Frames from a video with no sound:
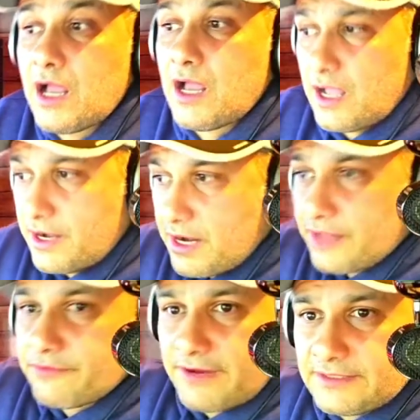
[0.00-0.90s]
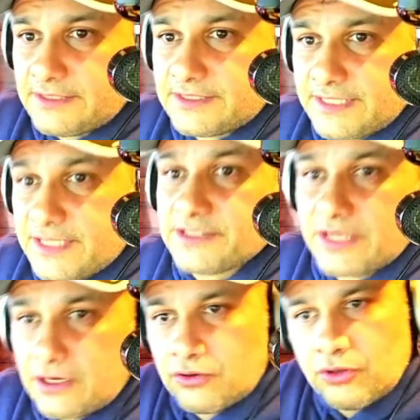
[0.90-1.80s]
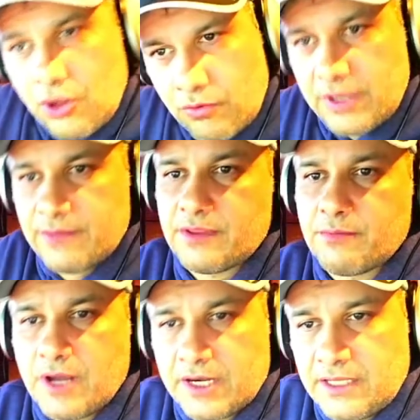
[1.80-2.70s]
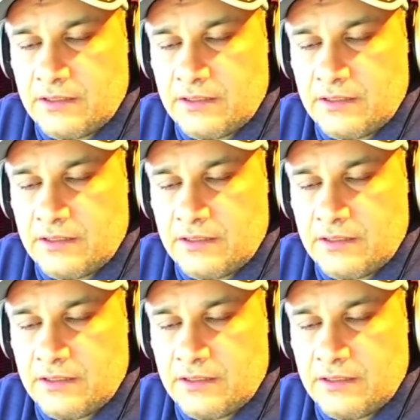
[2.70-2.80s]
Another entity is going to loan him the money.